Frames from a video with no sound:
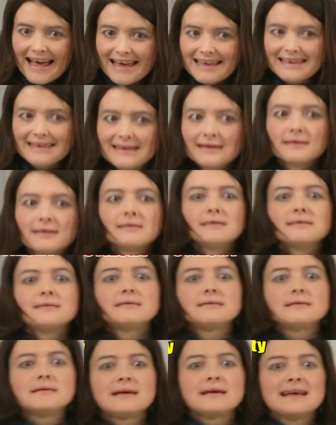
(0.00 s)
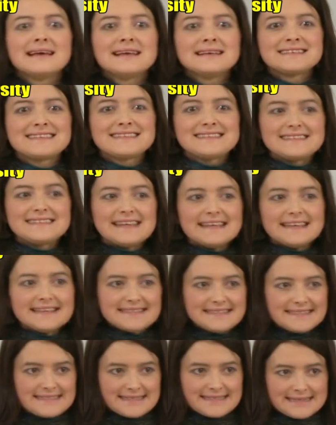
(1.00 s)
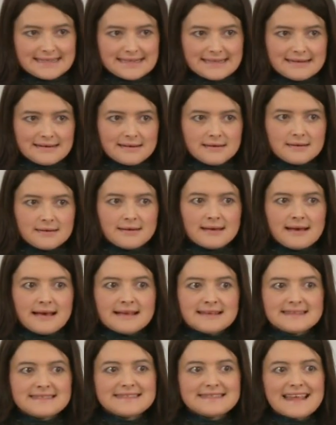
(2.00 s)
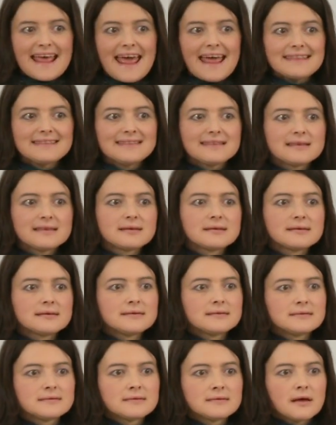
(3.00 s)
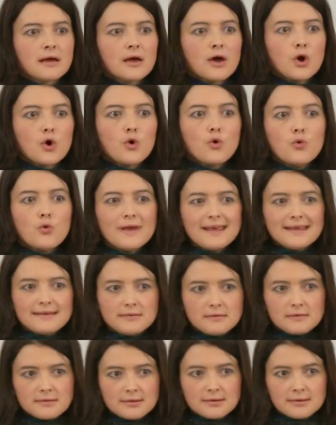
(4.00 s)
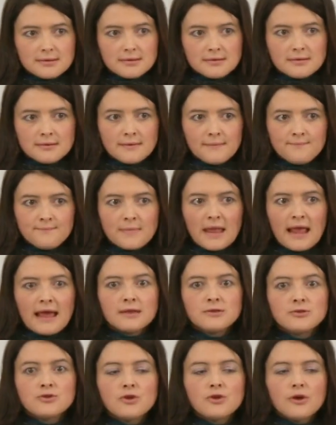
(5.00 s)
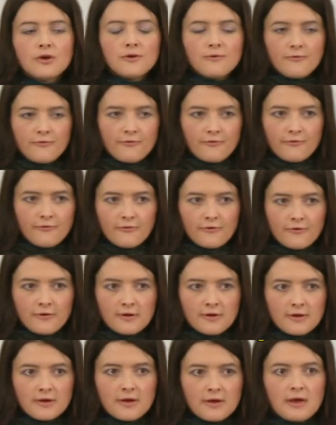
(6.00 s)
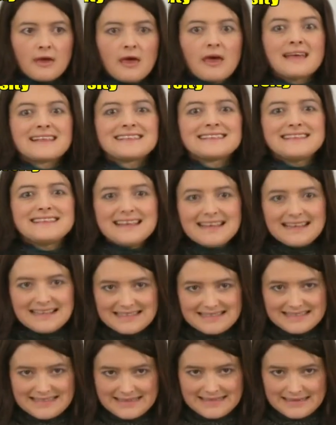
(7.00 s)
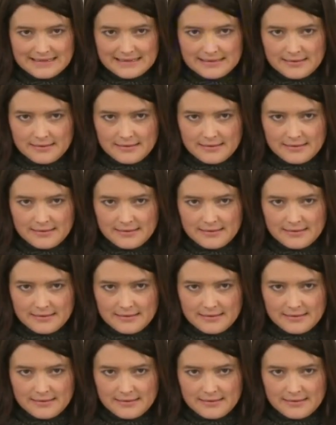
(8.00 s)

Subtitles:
giving the explanations, giving the instructions, or opening only and closing, and so on and so forth.